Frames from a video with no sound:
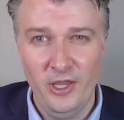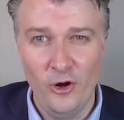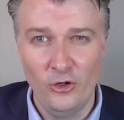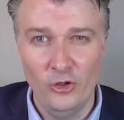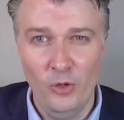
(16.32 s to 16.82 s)

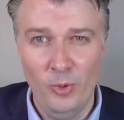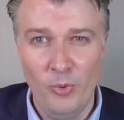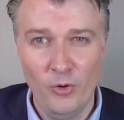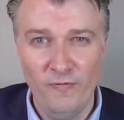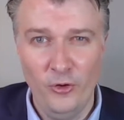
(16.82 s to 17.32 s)
In our
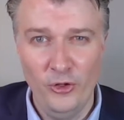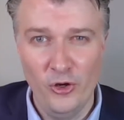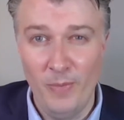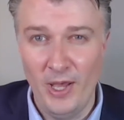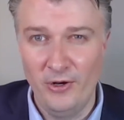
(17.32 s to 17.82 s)
global
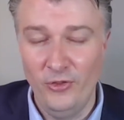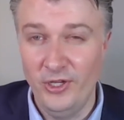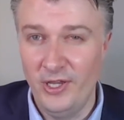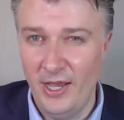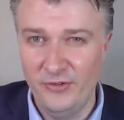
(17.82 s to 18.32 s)
portfolio model
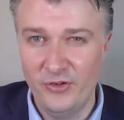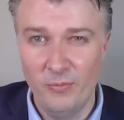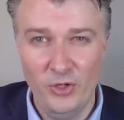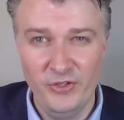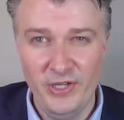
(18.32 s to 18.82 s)
that guides
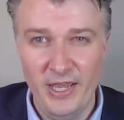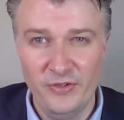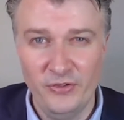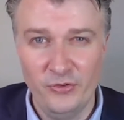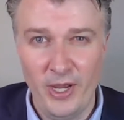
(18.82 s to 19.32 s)
our
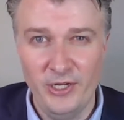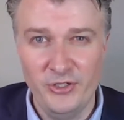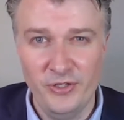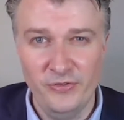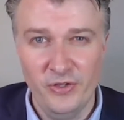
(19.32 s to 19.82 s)
multi-asset
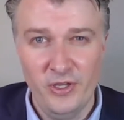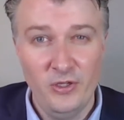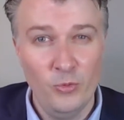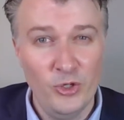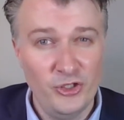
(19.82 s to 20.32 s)
strategies,
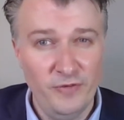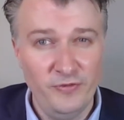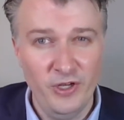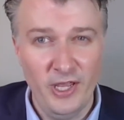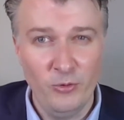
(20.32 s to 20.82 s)
we
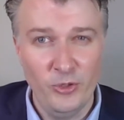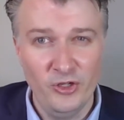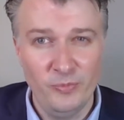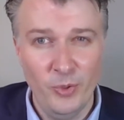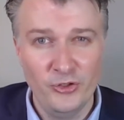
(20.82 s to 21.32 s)
shifted
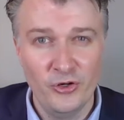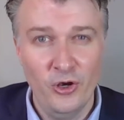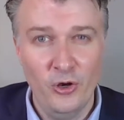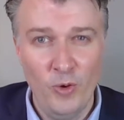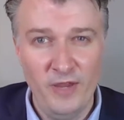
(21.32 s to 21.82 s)
equity
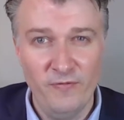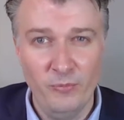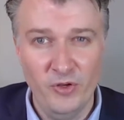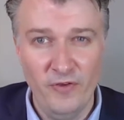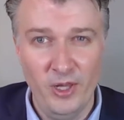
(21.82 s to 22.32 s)
exposure away
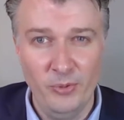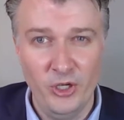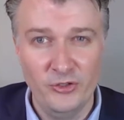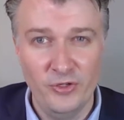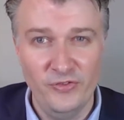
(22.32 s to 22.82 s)
from
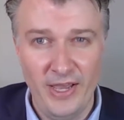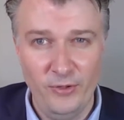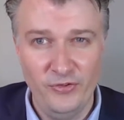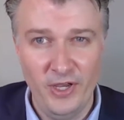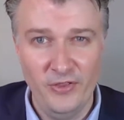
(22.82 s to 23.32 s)
developed countries
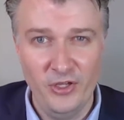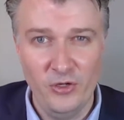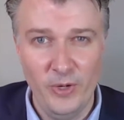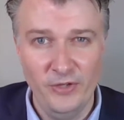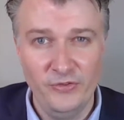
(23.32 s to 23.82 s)
outside
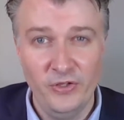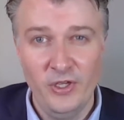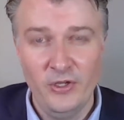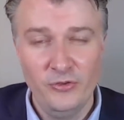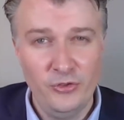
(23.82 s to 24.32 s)
the US
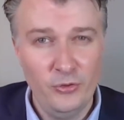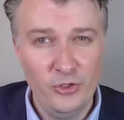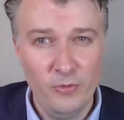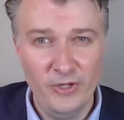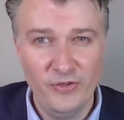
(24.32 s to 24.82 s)

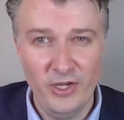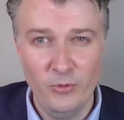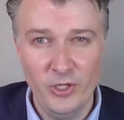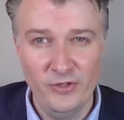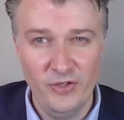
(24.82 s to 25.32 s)
to US
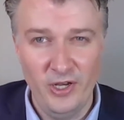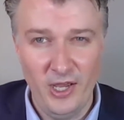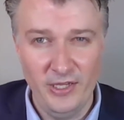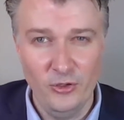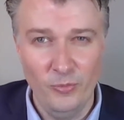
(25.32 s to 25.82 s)
equities
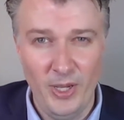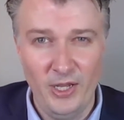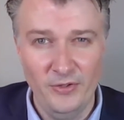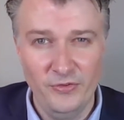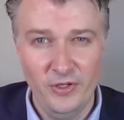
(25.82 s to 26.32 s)
and high-yield
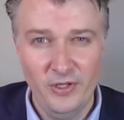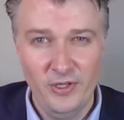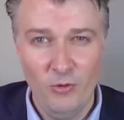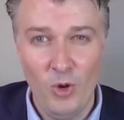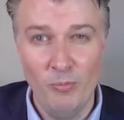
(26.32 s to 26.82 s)
bonds,
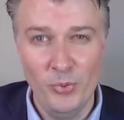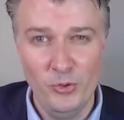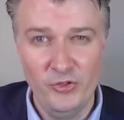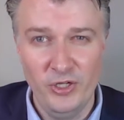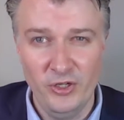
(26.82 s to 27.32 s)
while
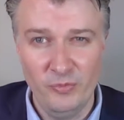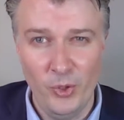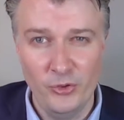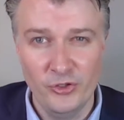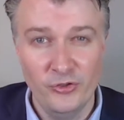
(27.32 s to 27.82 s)
boosting
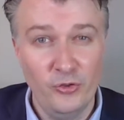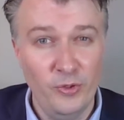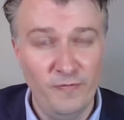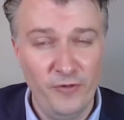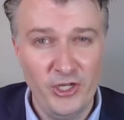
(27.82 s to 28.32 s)
exposure
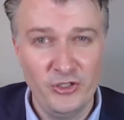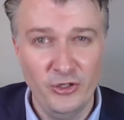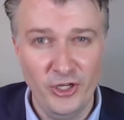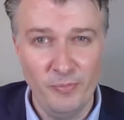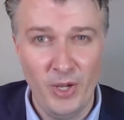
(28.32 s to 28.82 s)
to
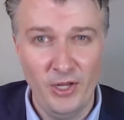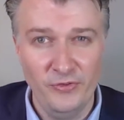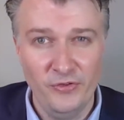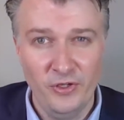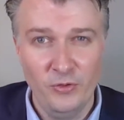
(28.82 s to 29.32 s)
inflation-linked
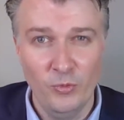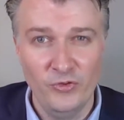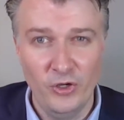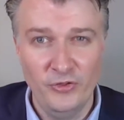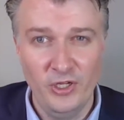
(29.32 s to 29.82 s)
bonds,
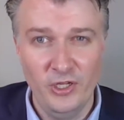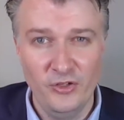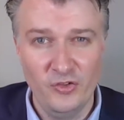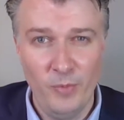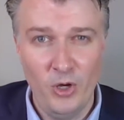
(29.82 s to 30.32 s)
resulting
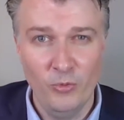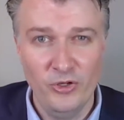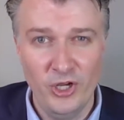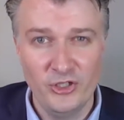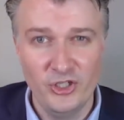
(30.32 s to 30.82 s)
in a small
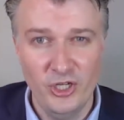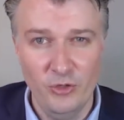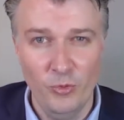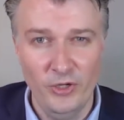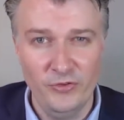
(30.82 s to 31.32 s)
reduction
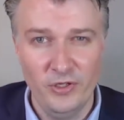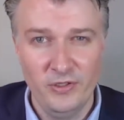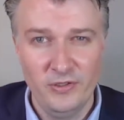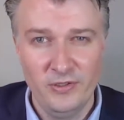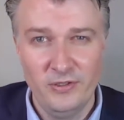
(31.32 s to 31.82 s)
in risk.